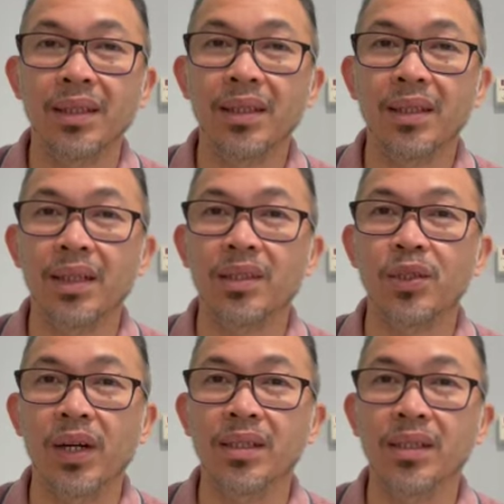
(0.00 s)
That's your
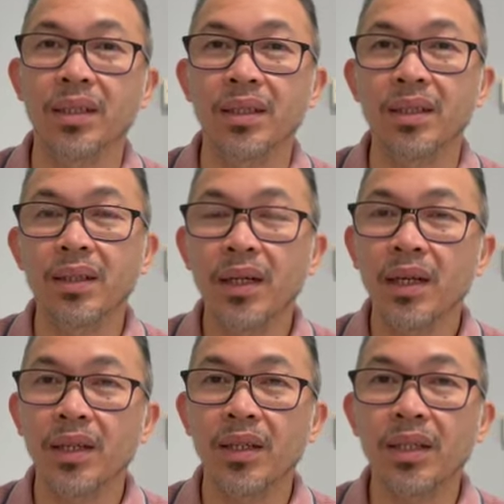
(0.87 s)
answer.
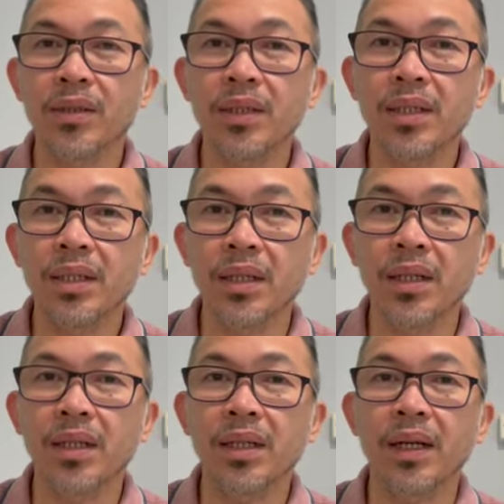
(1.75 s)
You need to
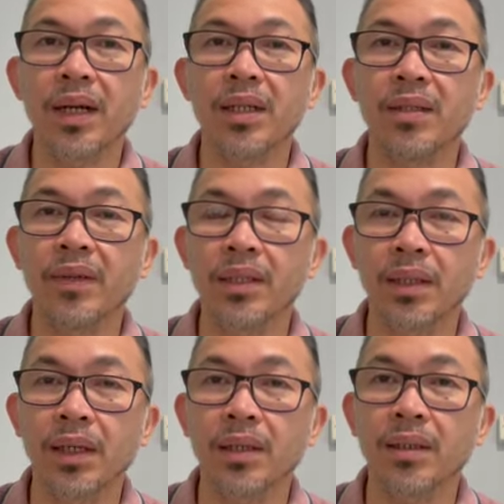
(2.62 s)
listen and
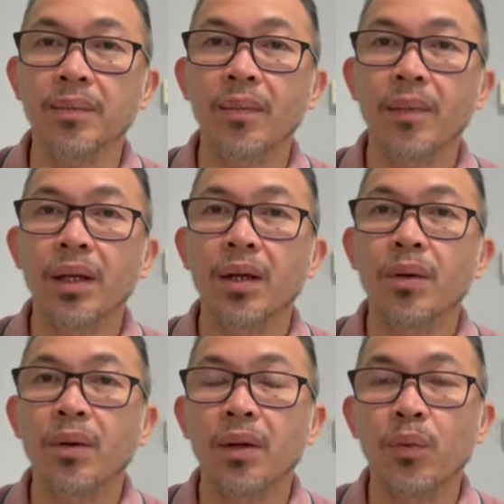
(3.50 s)
investigate
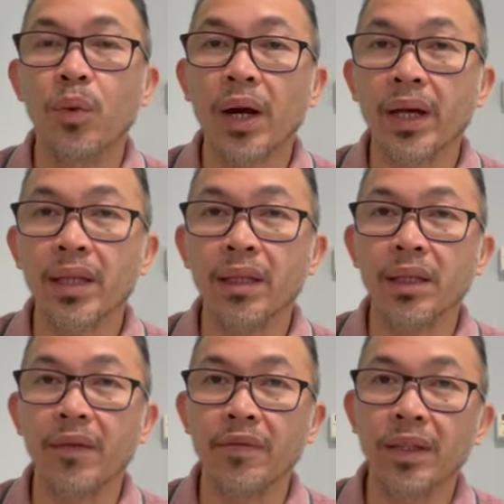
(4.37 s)
why
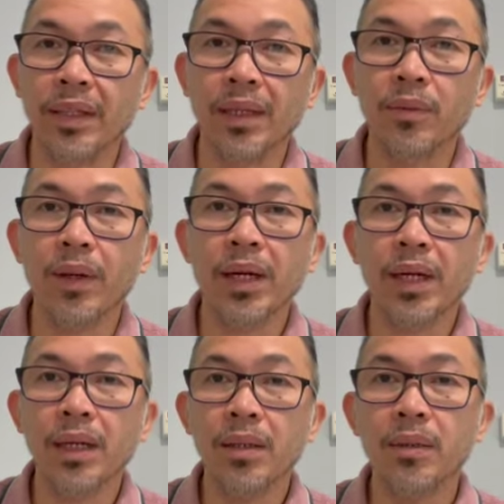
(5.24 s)
they feel that
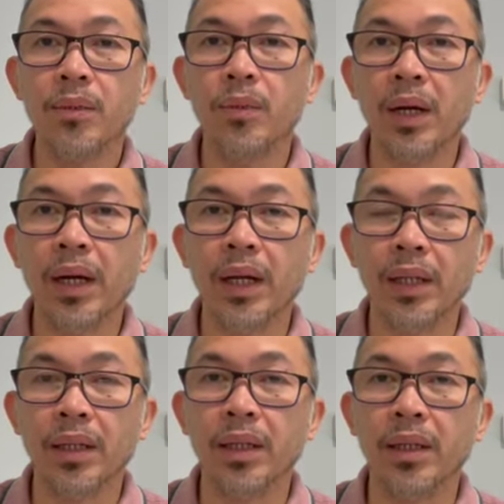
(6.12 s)
way,
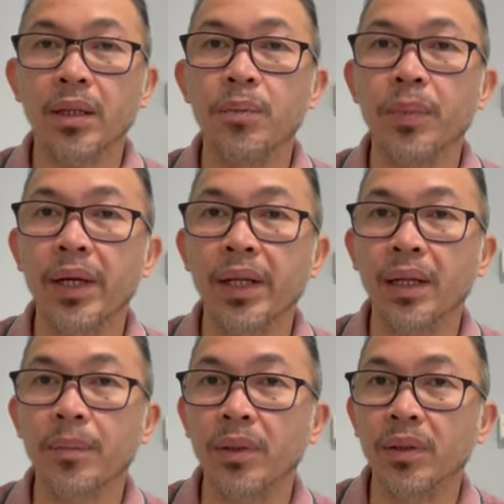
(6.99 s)
why they're complaining
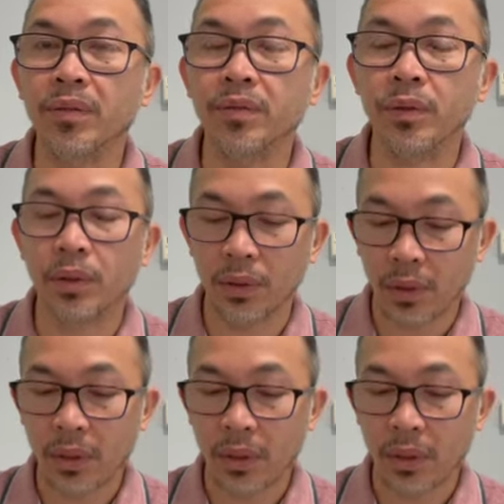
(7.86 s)
about the food.